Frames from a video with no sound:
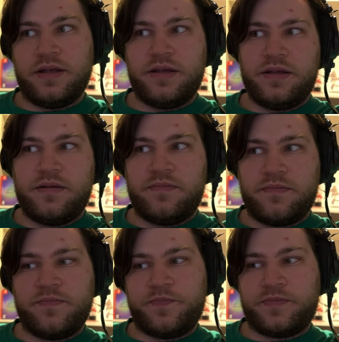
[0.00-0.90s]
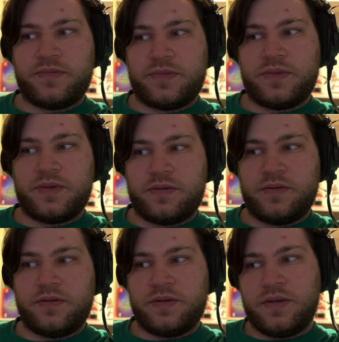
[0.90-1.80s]
uh,
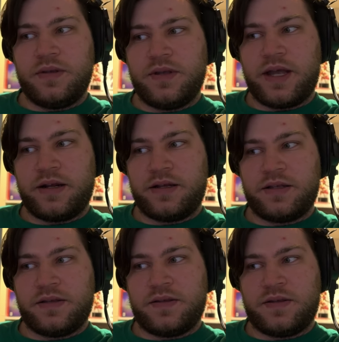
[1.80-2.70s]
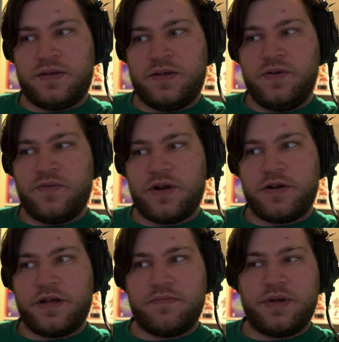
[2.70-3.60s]
not too far
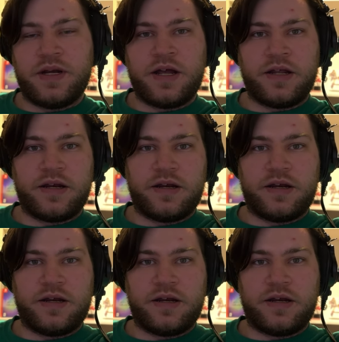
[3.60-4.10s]
in, but not